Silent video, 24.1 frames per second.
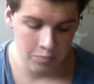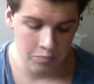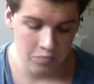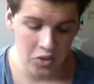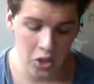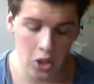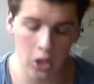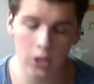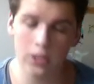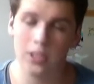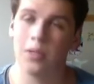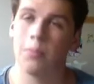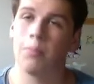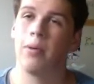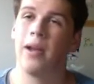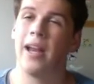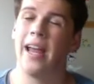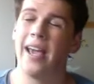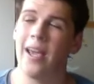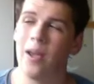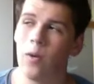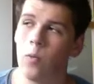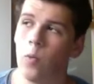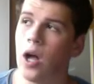Costa
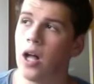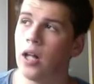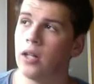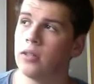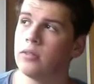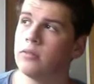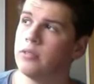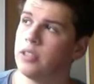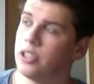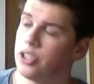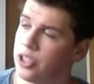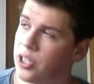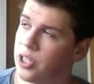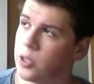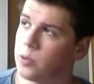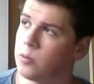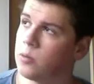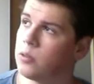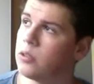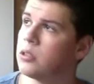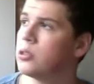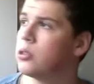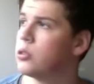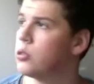played well in
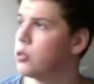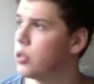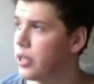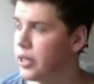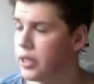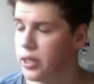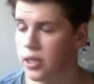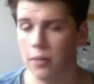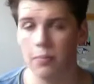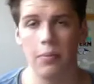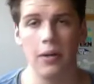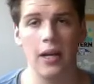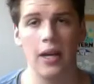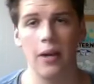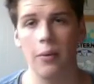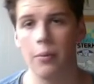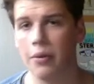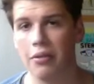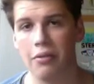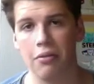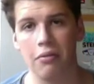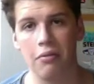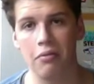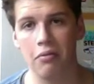general. Good link-up play
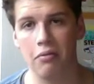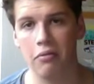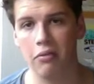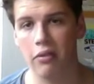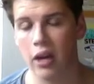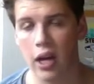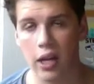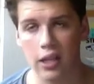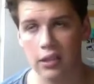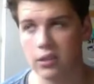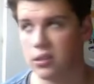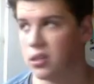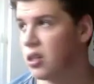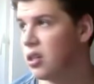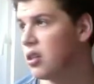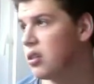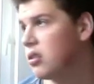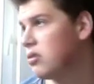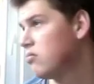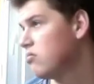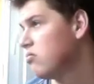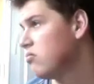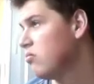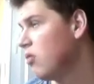with
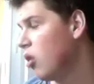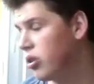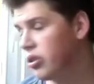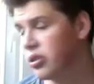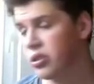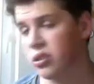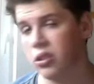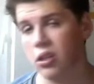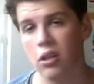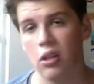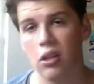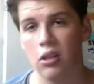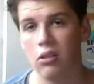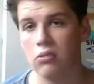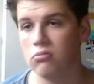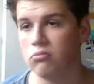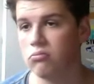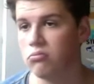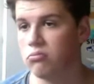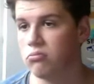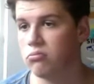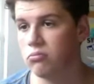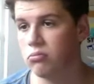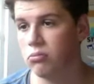Hazard, Oscar,
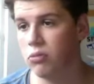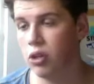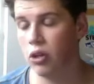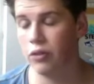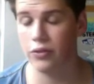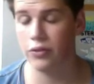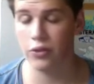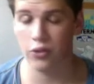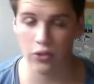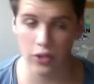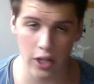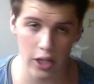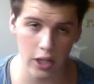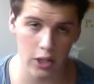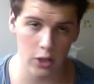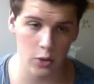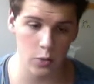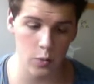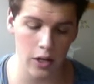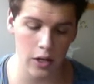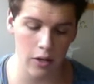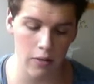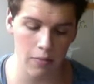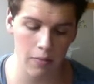Loftus Cheek as
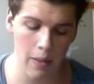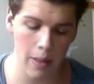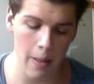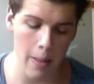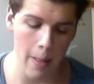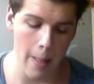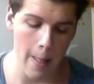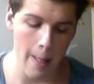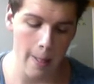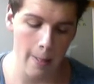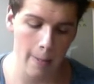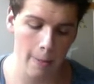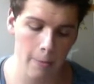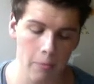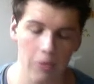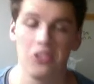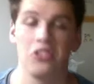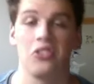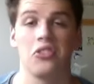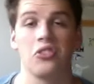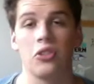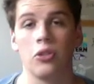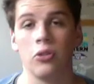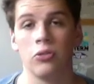well. But he
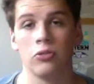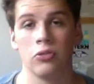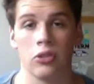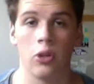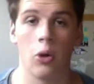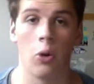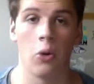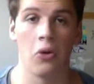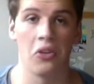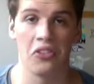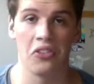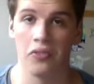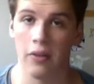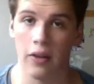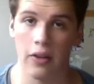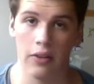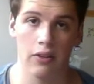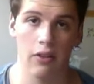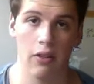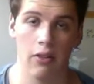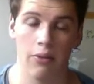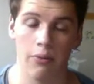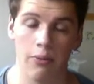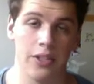just couldn't score his
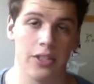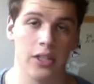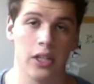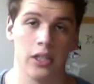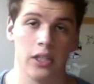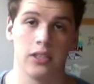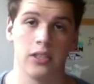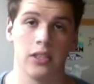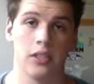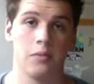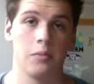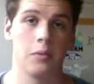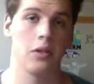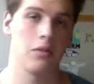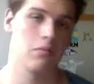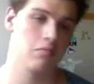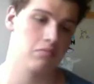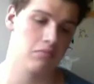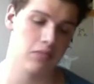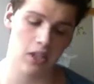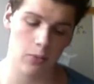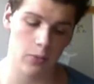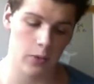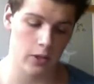three chances. But
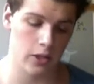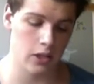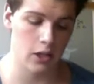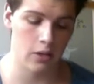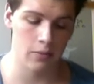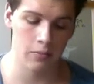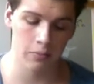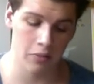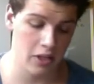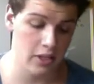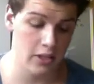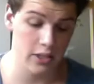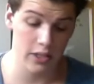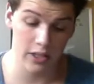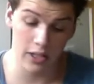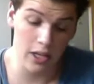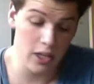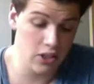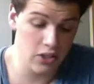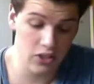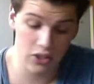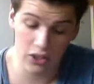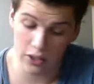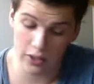that will come.
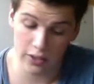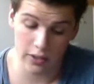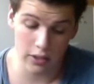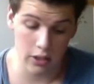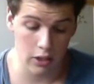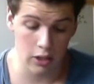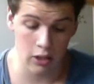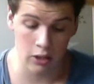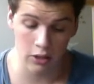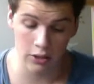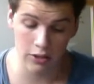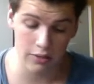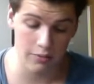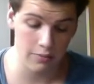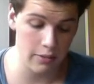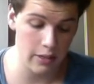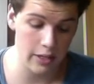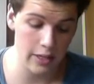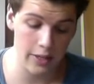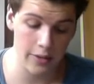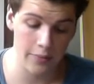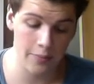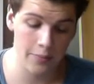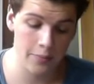He's just an awesome
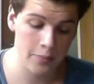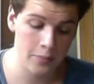player.